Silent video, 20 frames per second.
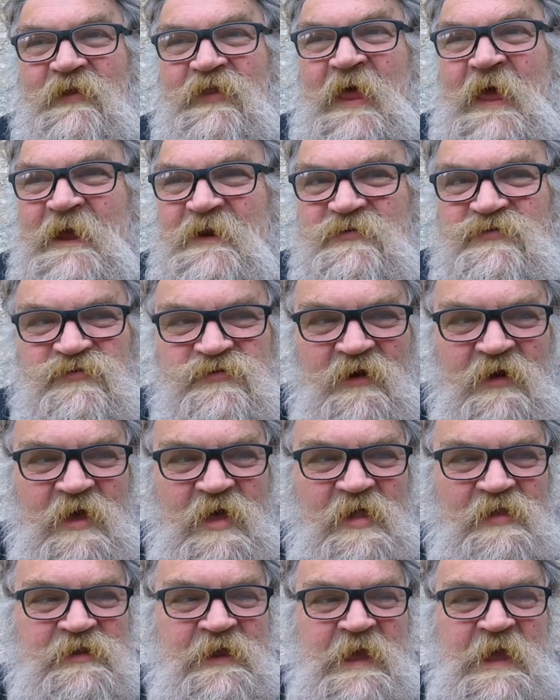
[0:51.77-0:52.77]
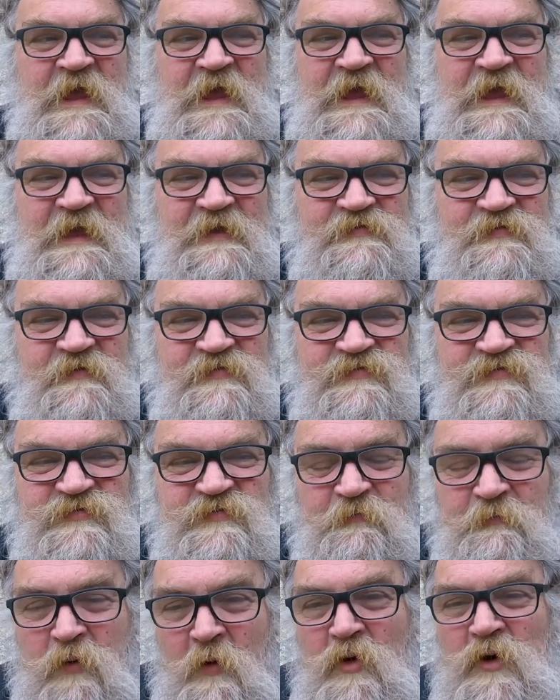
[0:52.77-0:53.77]
That child is a
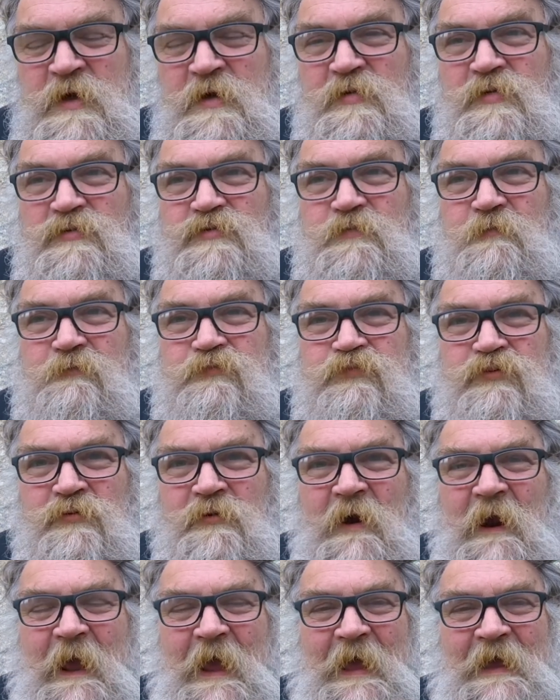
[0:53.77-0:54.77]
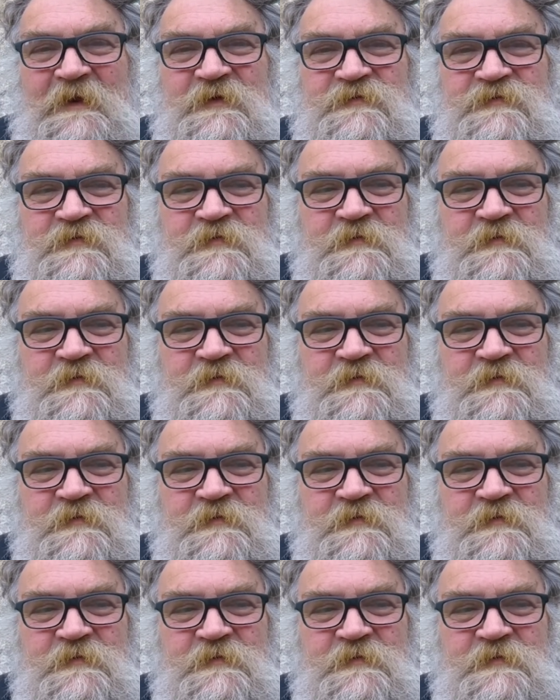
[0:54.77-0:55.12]
spoiled brat.